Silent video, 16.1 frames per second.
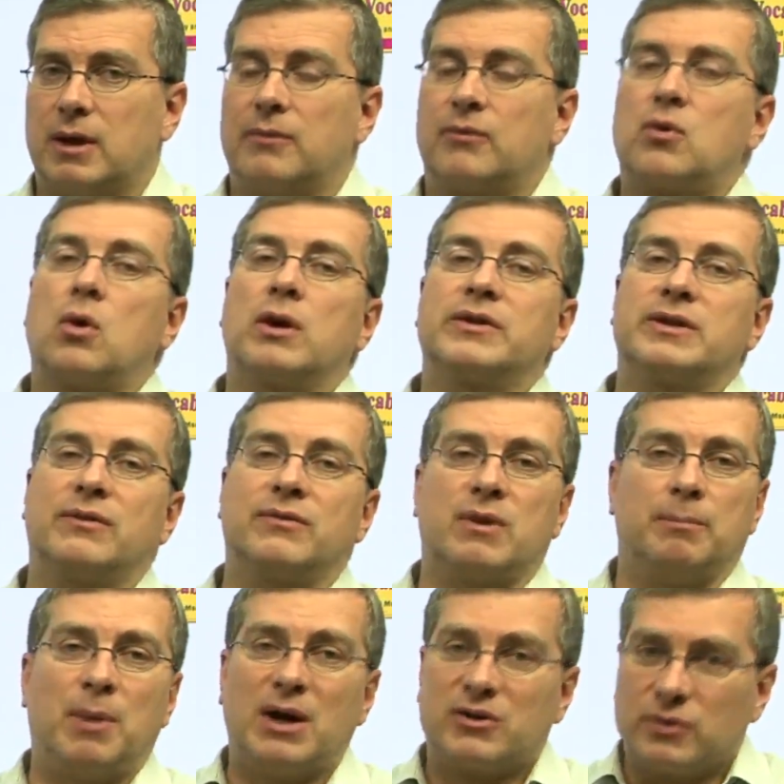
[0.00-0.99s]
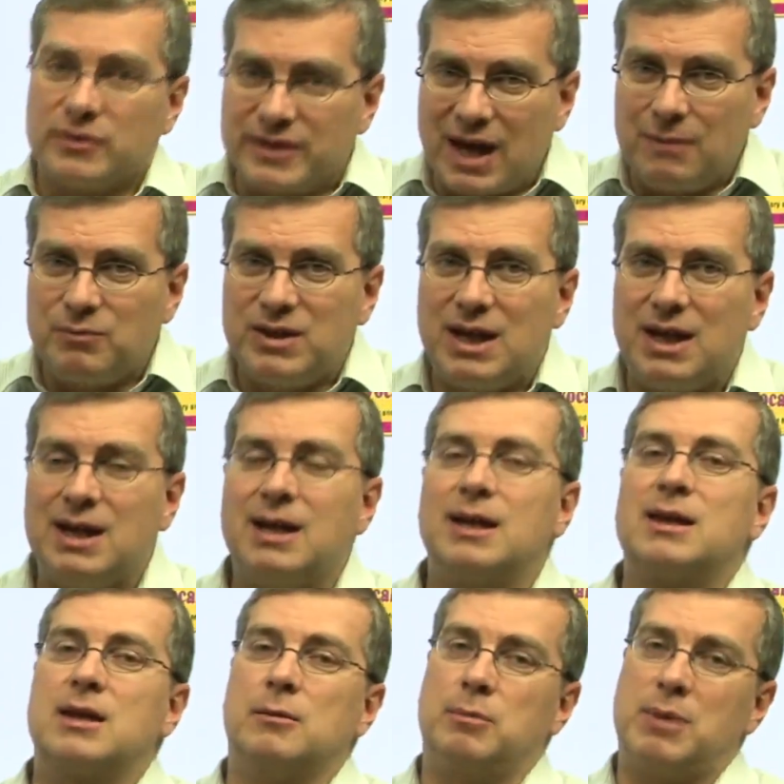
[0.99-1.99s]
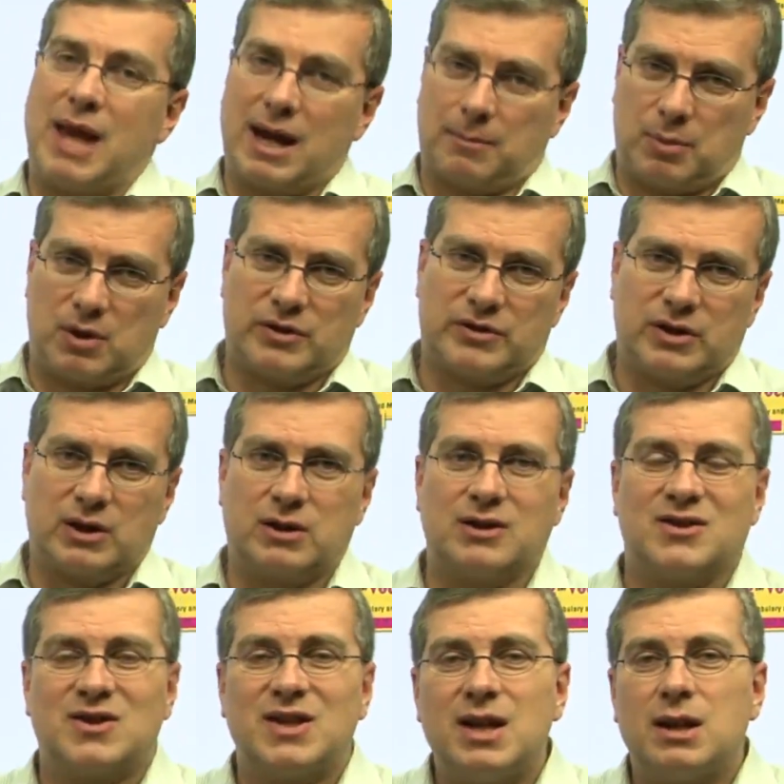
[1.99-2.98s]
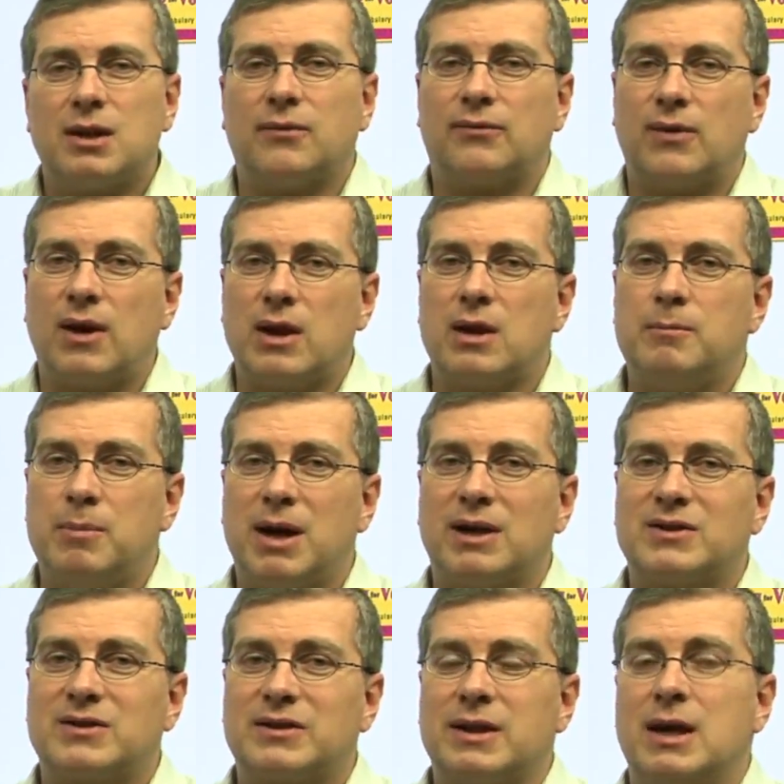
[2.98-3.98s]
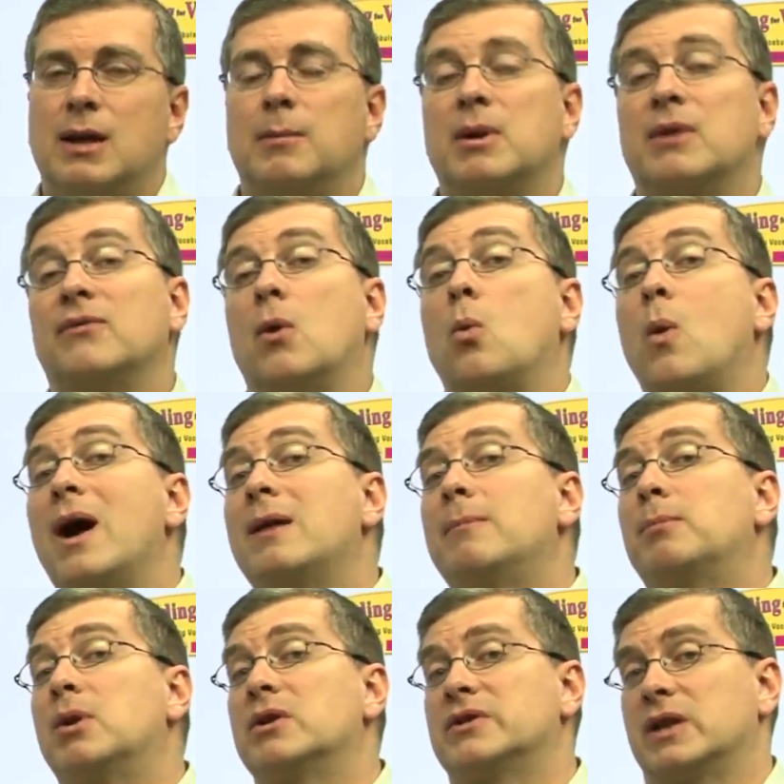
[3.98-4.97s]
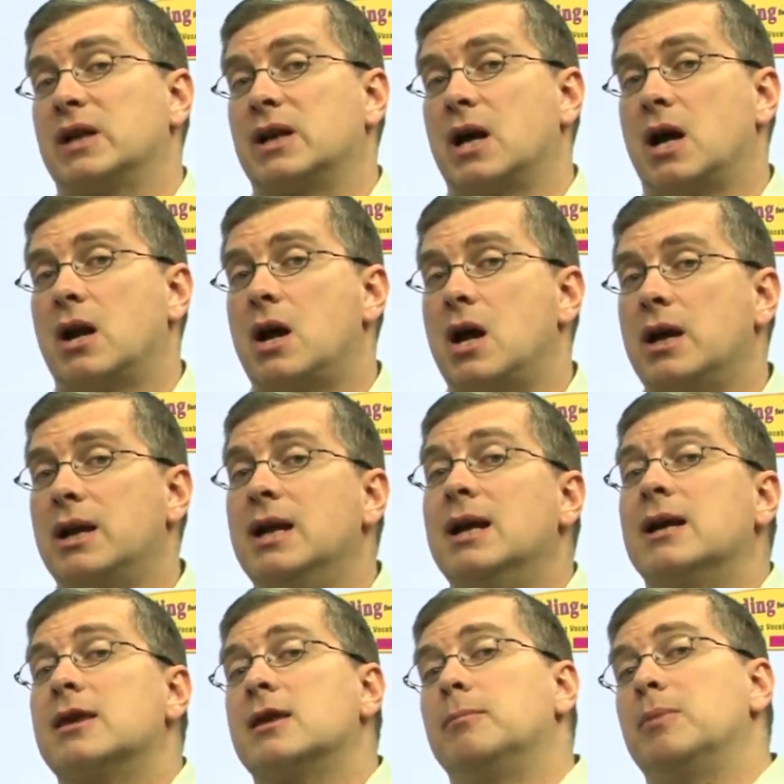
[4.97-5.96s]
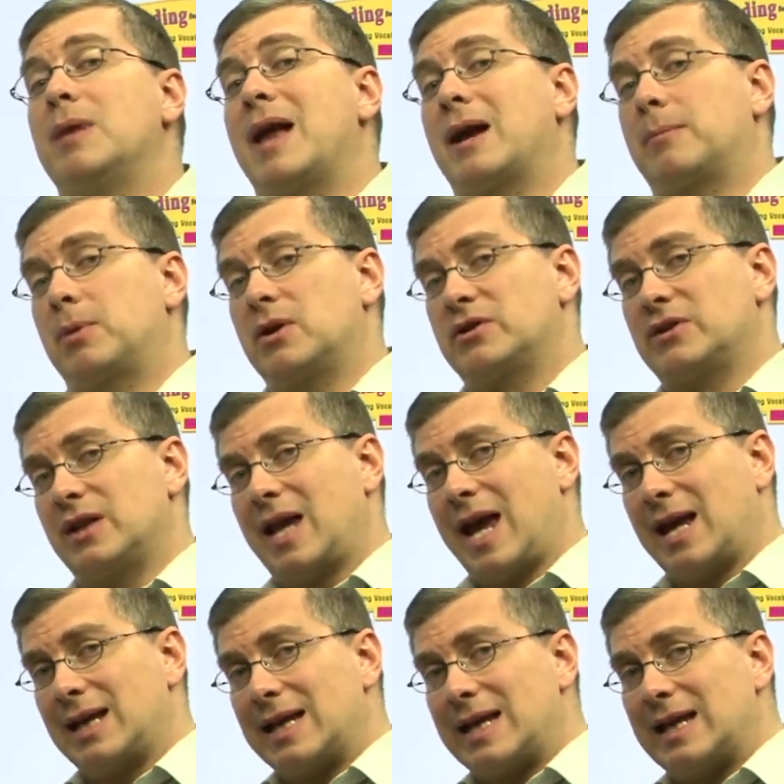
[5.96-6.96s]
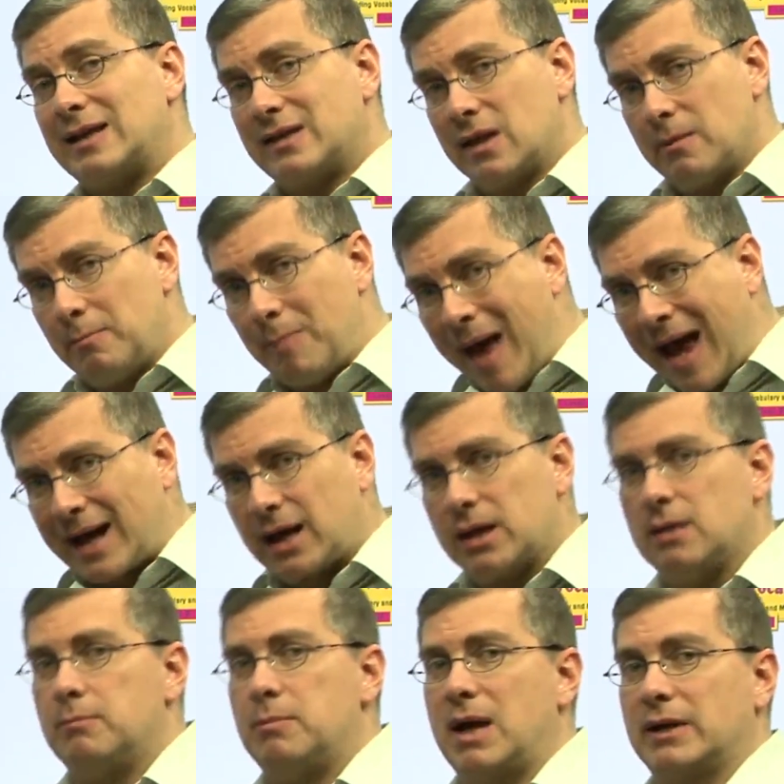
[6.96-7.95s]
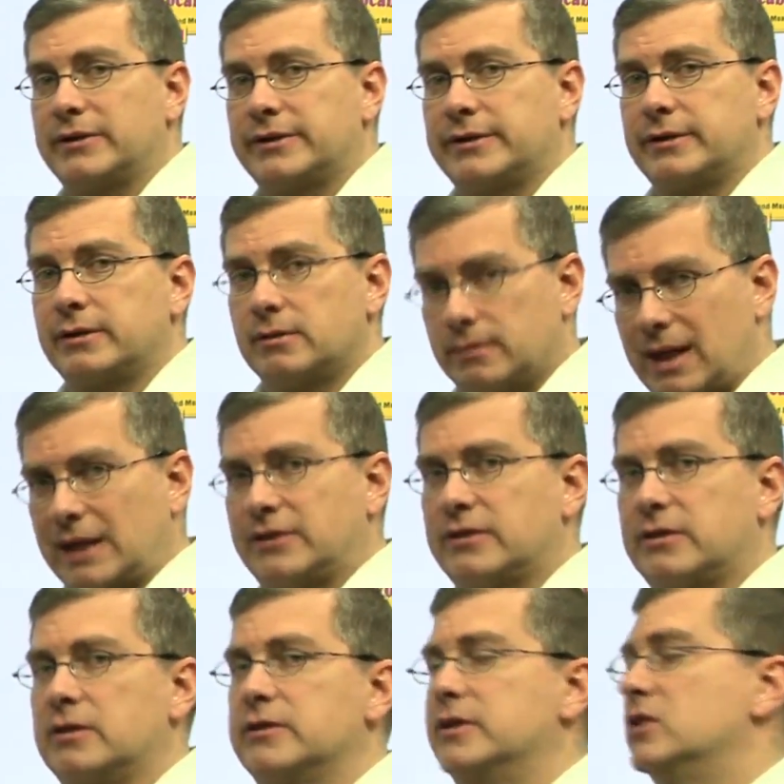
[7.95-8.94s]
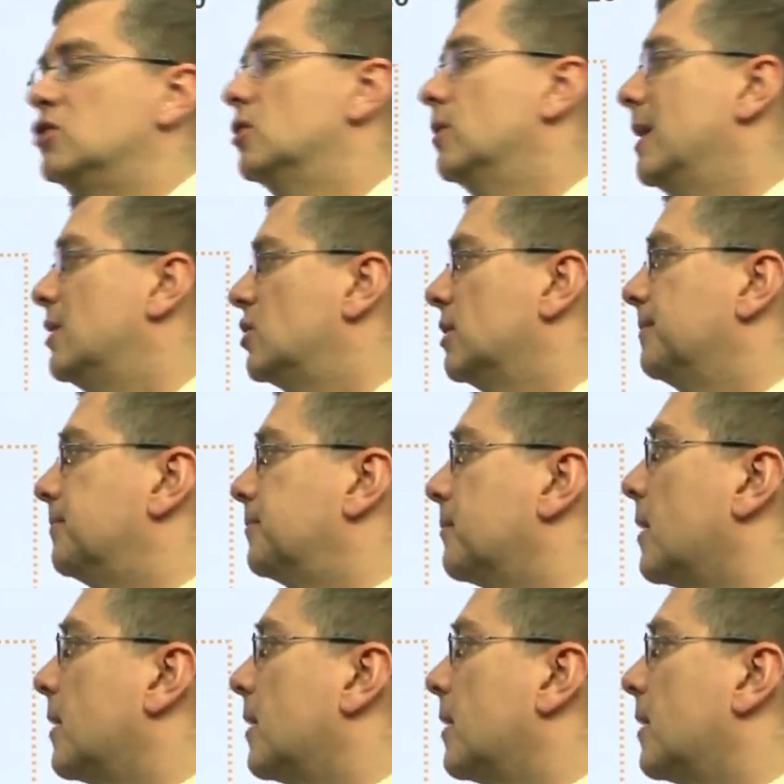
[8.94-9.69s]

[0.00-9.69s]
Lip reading: Of course, if the bus was empty, the black person could sit in the front of the bus, but if a white person got on, the black person had to get to the back of the bus. That's the situation.